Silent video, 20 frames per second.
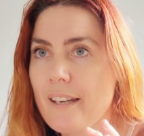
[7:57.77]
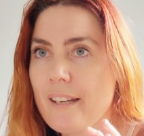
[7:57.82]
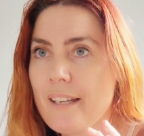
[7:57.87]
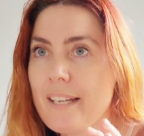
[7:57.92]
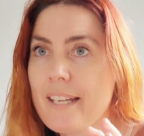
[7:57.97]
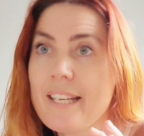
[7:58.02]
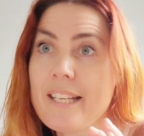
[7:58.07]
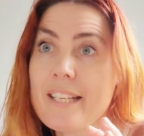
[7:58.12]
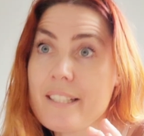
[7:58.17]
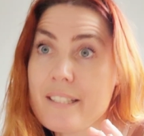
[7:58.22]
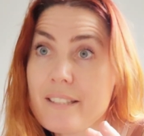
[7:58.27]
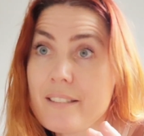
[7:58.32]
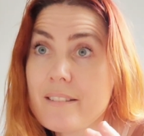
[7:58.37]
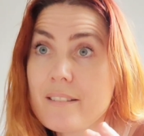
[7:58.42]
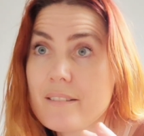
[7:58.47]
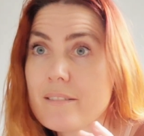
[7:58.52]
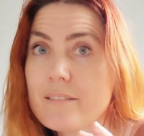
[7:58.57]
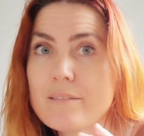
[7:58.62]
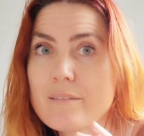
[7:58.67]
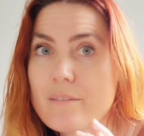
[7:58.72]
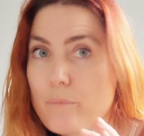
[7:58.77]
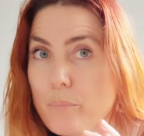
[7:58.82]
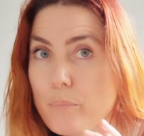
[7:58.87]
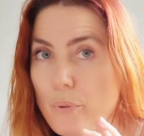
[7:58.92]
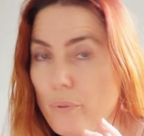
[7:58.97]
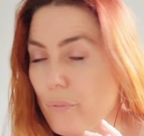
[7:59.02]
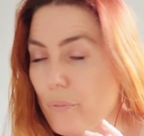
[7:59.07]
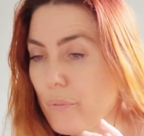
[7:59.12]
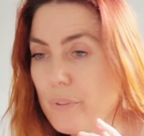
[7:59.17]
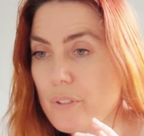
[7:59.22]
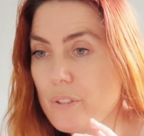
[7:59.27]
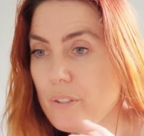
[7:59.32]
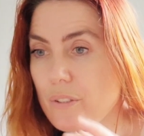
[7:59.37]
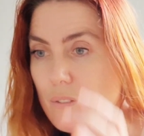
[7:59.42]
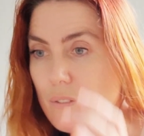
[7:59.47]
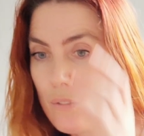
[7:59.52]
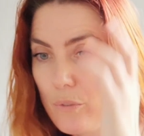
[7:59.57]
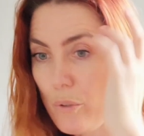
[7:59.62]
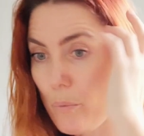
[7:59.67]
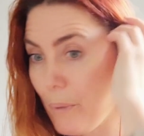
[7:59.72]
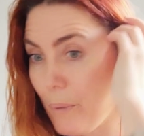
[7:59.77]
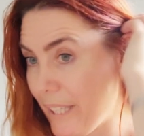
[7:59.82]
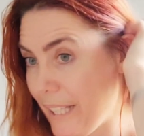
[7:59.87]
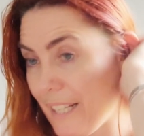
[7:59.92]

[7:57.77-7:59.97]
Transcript: his proof was the one that he